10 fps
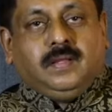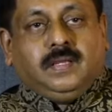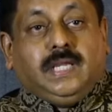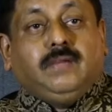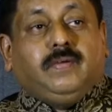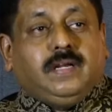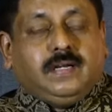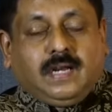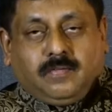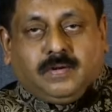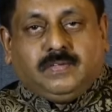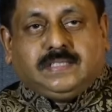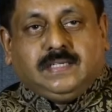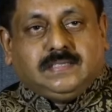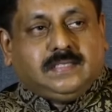Even our
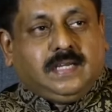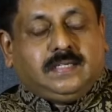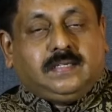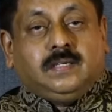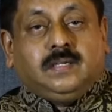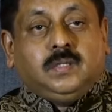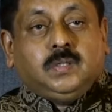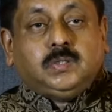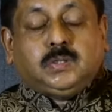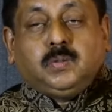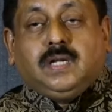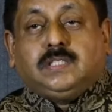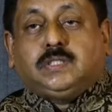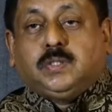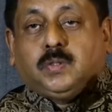vision is that students
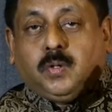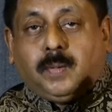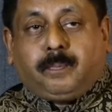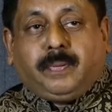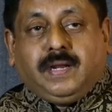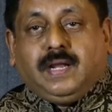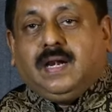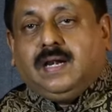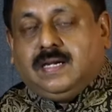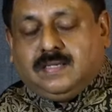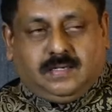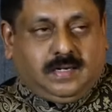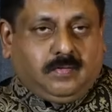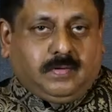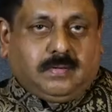should not pay and learn
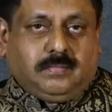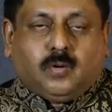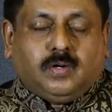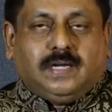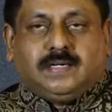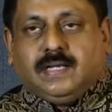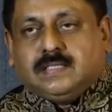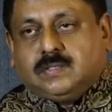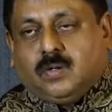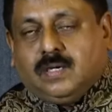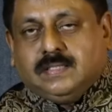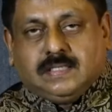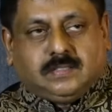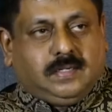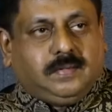the oil and gas knowledge
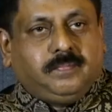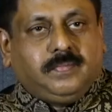actually.